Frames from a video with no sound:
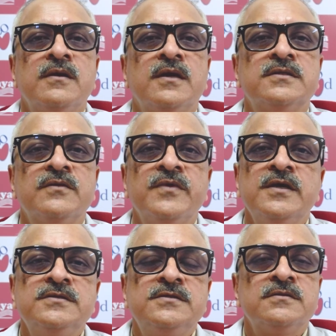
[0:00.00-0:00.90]

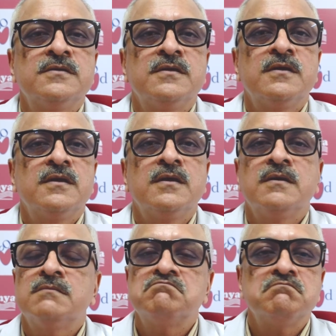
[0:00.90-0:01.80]
Otherwise,
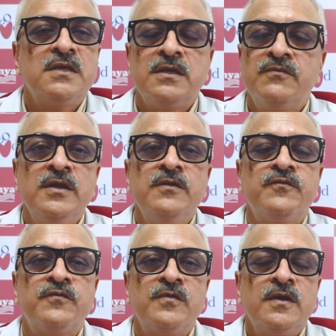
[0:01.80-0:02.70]
even
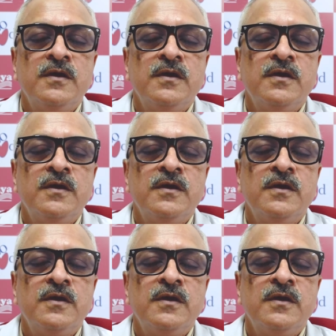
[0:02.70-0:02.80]
if